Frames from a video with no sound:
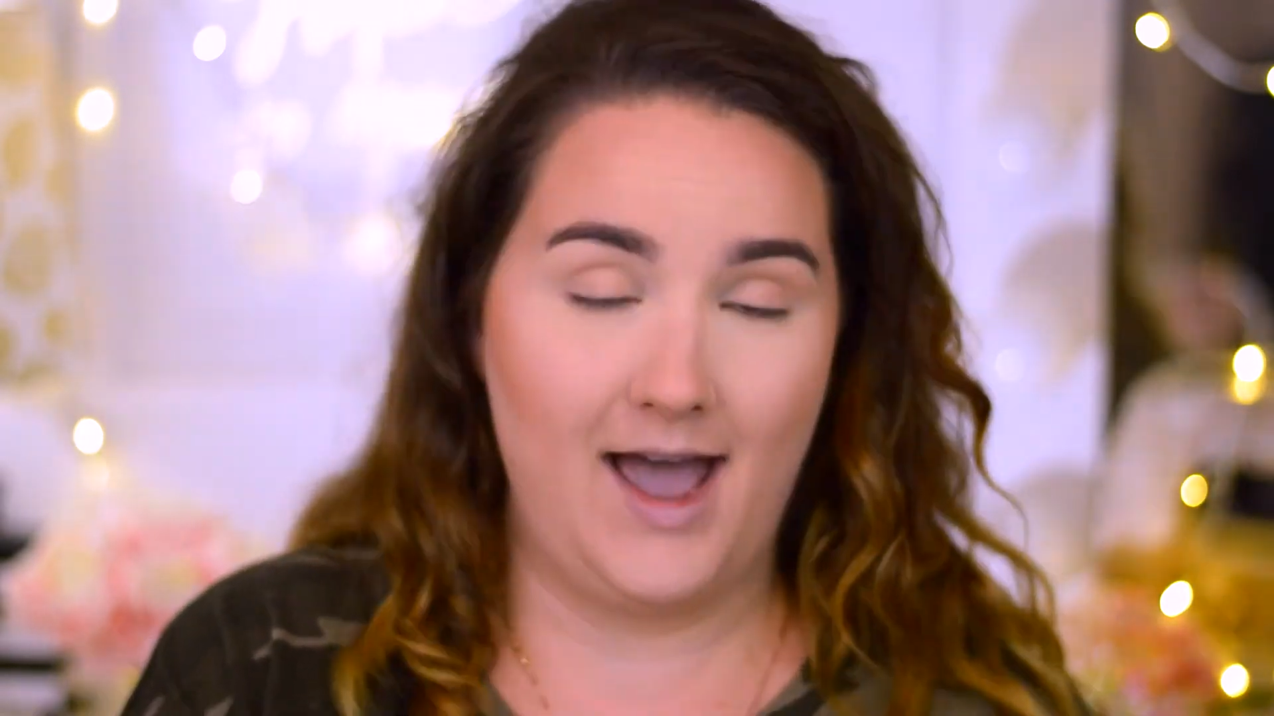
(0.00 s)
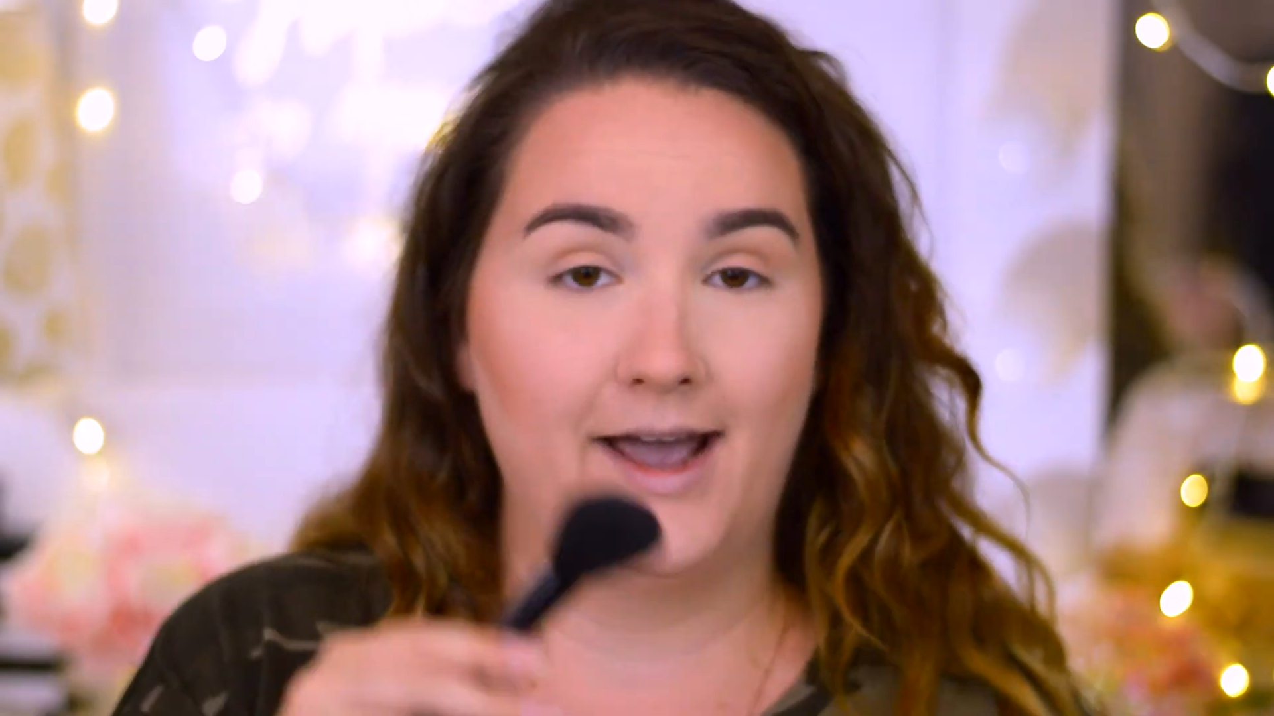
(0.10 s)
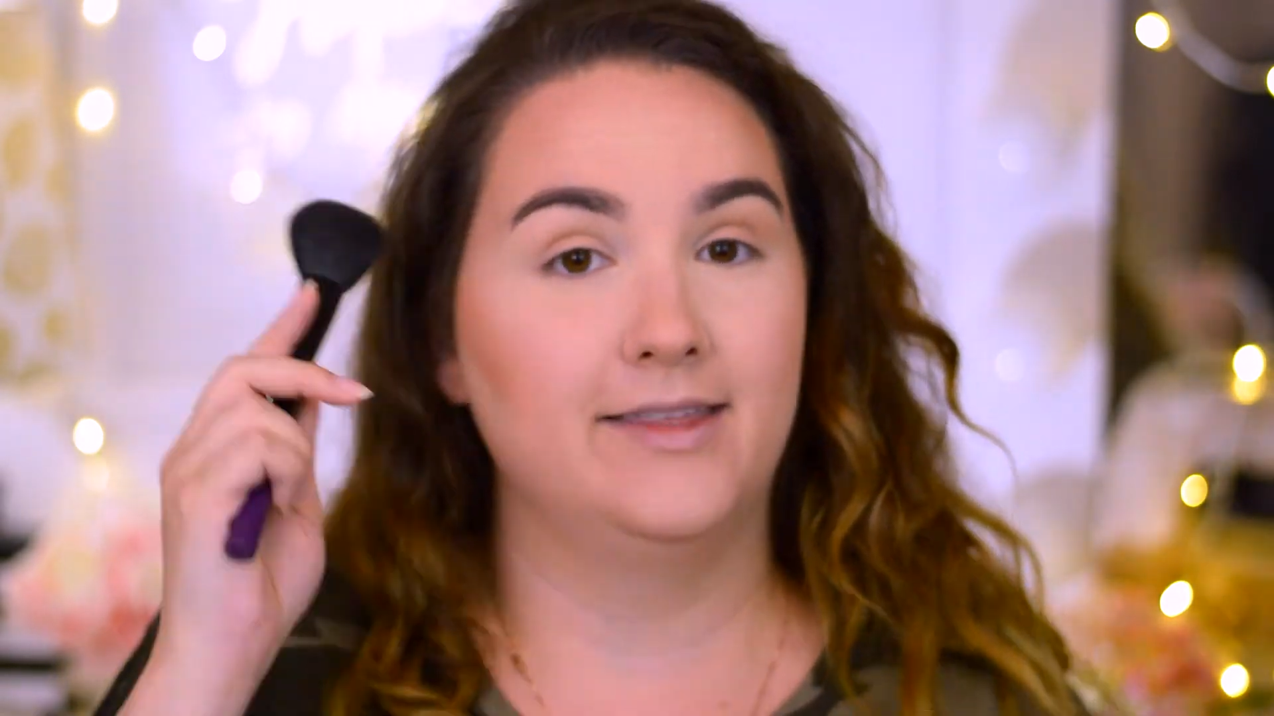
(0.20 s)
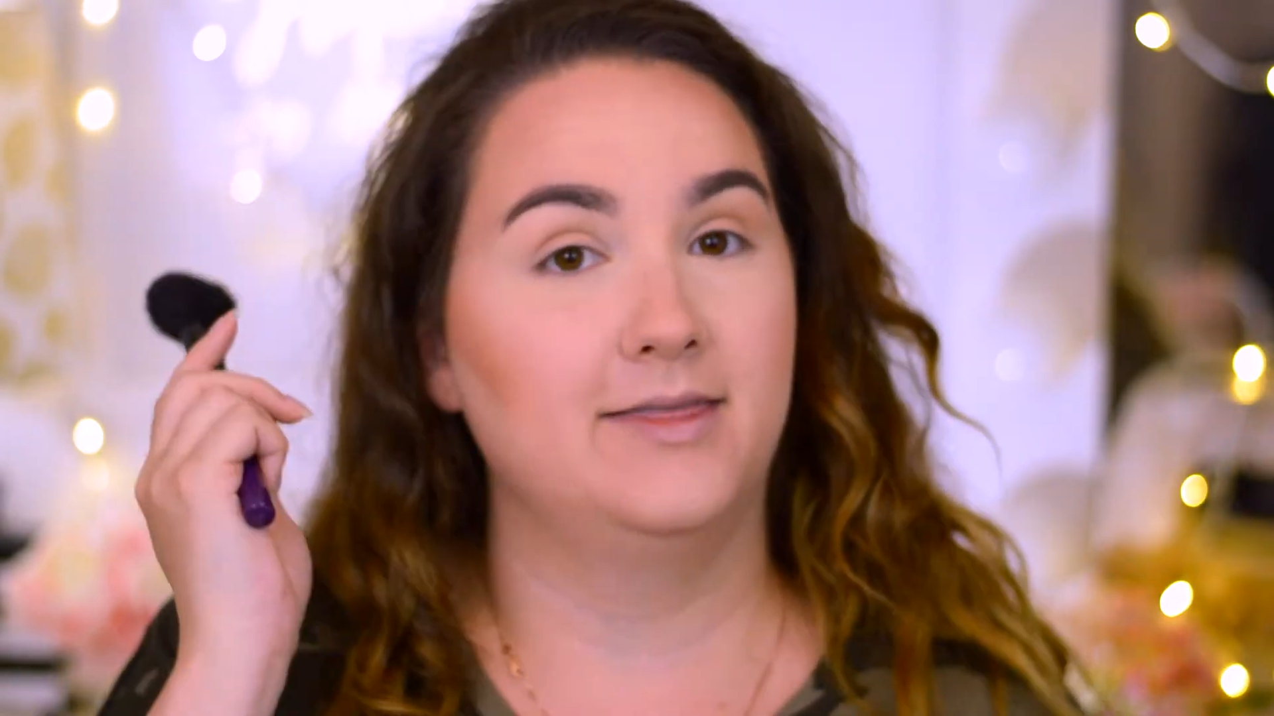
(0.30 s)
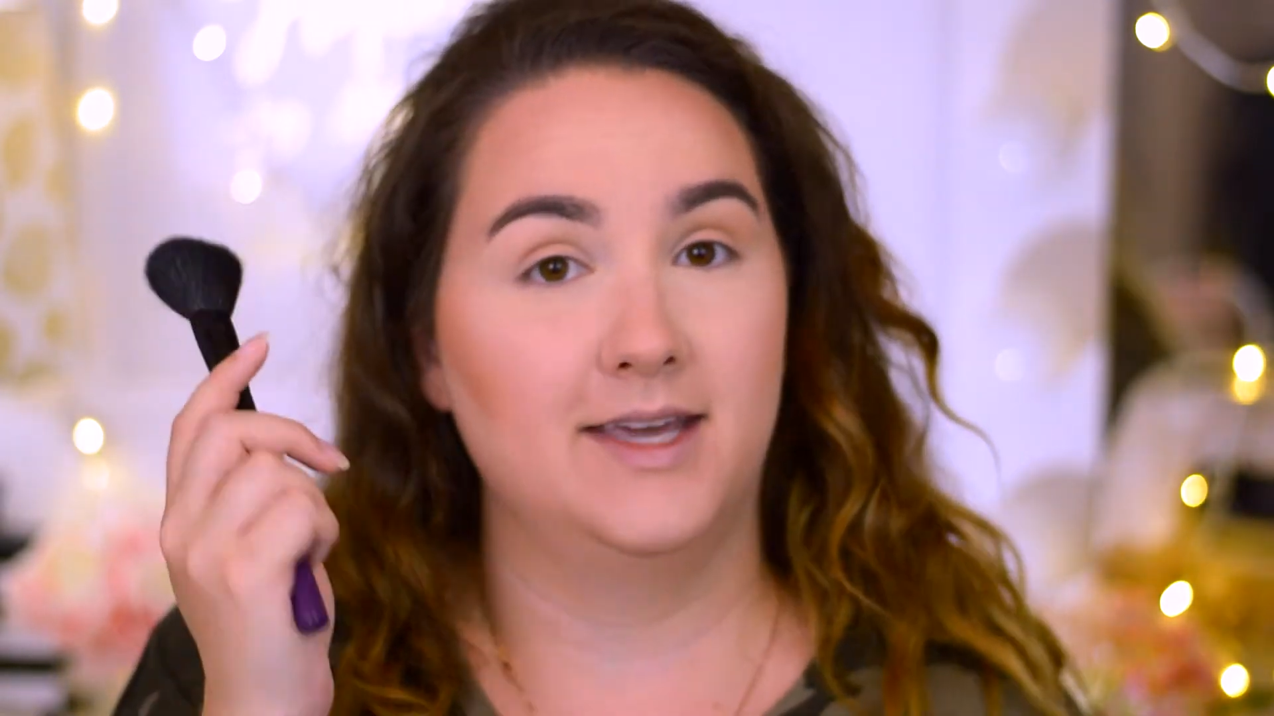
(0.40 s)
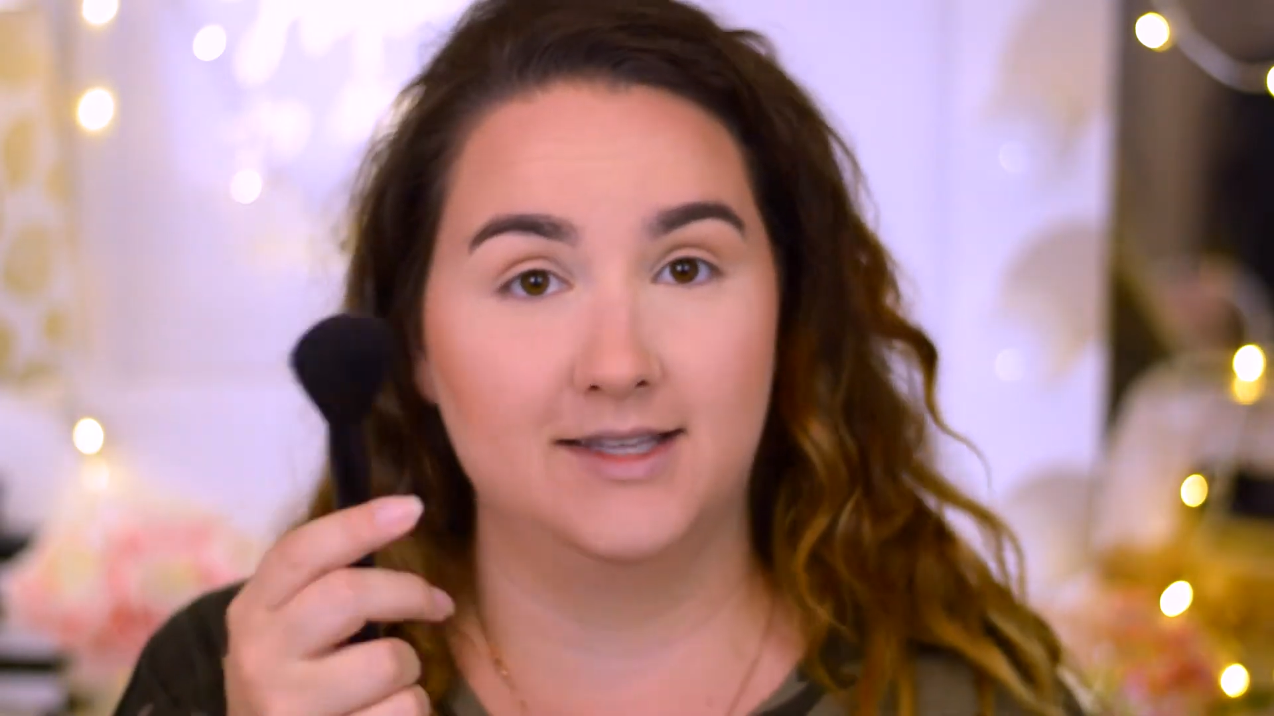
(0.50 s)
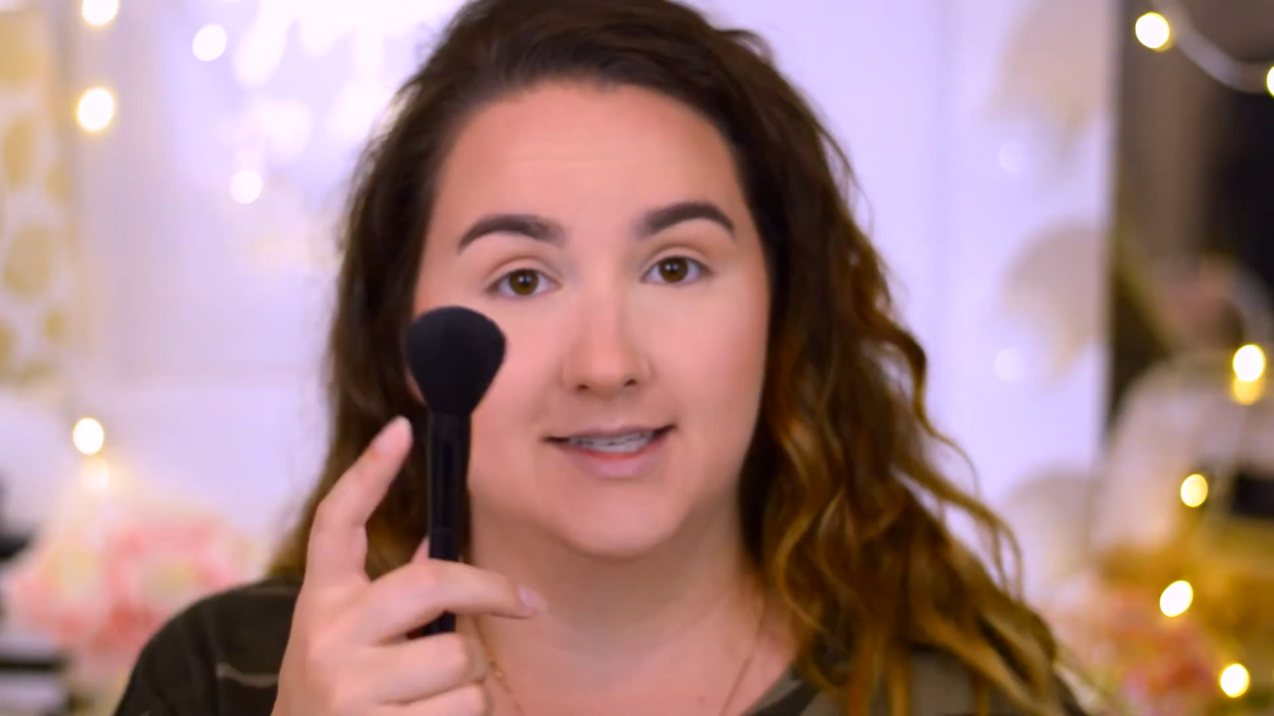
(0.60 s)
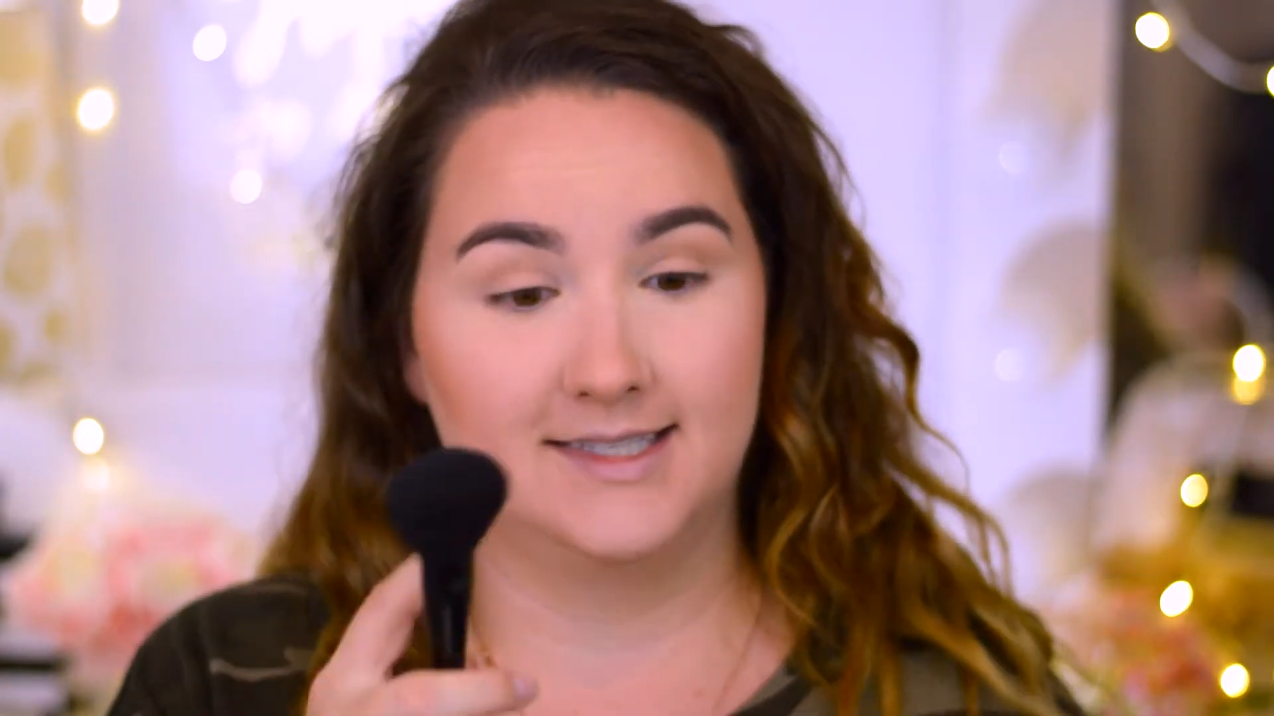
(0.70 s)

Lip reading: I take the